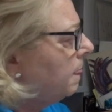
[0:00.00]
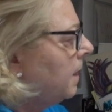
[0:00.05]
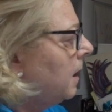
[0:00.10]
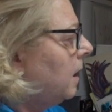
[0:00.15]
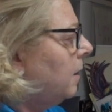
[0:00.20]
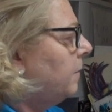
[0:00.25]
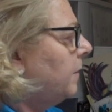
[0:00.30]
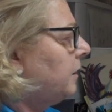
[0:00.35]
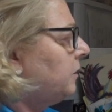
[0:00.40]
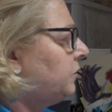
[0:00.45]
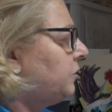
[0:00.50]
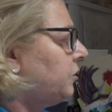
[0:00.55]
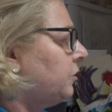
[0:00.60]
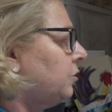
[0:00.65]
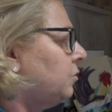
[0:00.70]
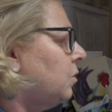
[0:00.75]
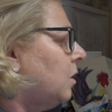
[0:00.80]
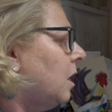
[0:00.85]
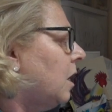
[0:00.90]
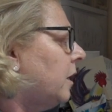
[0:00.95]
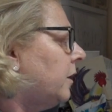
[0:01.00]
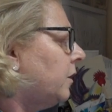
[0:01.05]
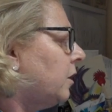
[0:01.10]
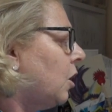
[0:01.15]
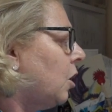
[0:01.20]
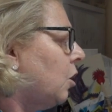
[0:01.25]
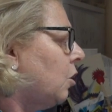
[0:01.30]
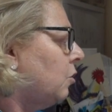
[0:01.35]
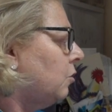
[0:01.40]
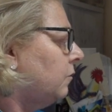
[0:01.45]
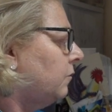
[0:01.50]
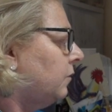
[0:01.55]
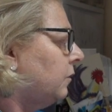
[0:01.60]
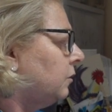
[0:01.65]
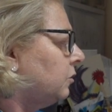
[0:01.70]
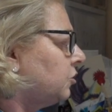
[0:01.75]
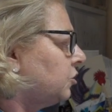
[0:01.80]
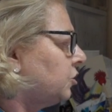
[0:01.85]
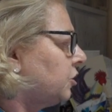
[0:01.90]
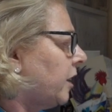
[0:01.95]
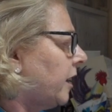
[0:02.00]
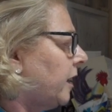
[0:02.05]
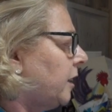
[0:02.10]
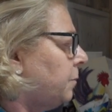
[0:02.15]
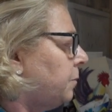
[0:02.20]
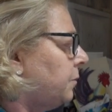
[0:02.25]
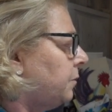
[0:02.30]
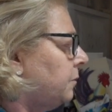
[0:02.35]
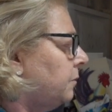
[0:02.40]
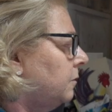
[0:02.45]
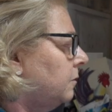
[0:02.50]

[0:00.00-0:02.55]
I'm going to do an oval shape.